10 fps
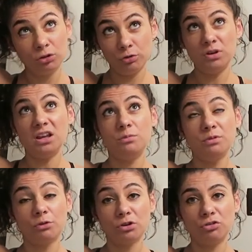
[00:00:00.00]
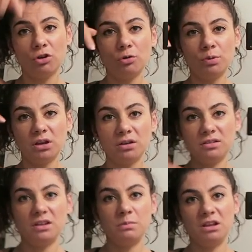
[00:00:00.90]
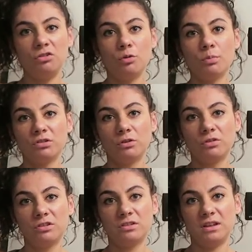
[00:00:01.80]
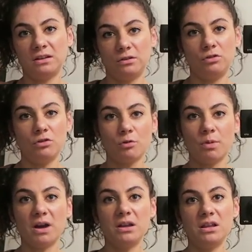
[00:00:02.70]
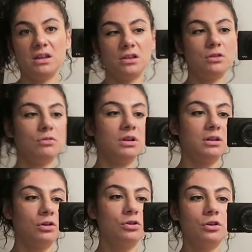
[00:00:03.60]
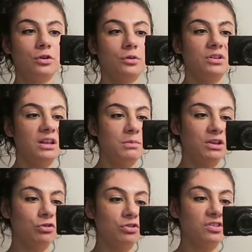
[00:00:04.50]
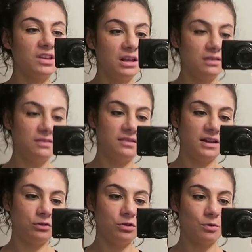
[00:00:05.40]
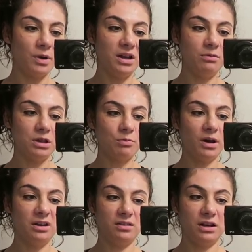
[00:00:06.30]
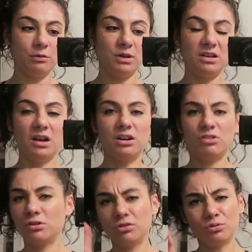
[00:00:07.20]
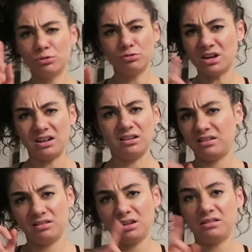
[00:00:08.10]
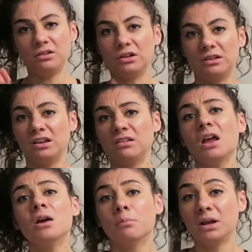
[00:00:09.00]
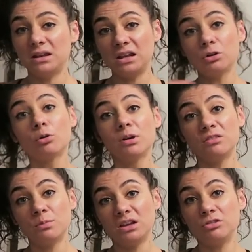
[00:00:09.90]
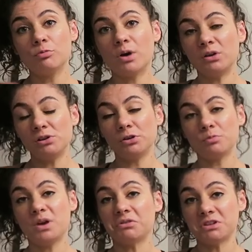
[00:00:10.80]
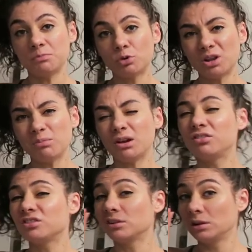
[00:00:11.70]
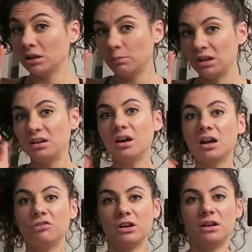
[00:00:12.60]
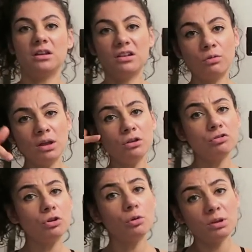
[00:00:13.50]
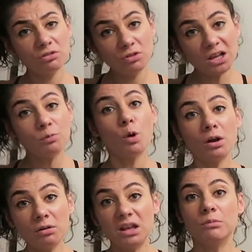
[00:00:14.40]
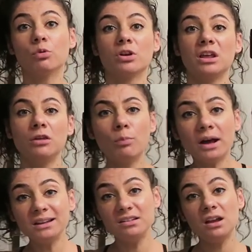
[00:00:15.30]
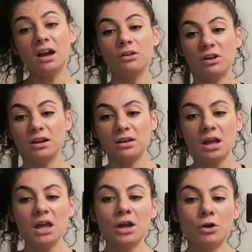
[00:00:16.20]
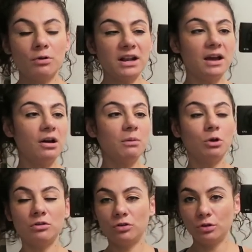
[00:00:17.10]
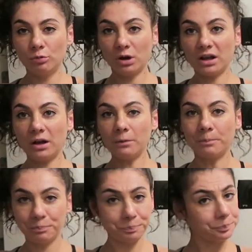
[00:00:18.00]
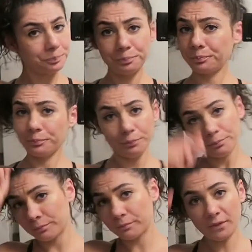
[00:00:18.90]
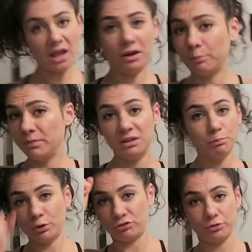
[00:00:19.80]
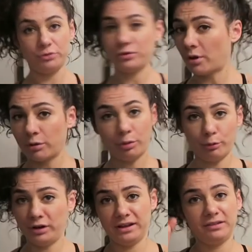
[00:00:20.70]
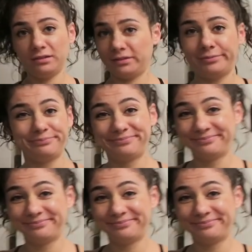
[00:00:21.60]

2 days before the show, because it makes your muscles stick to your body and you can, it makes your skin stick to your body when your body's a little bit dehydrated. Don't do that. It's not nice. But it always makes your body look better in the morning because you're a little bit dehydrated. That's why you should always drink water in the morning. Your body's dehydrated. Right now I'm going to do the workout. Help me push through this.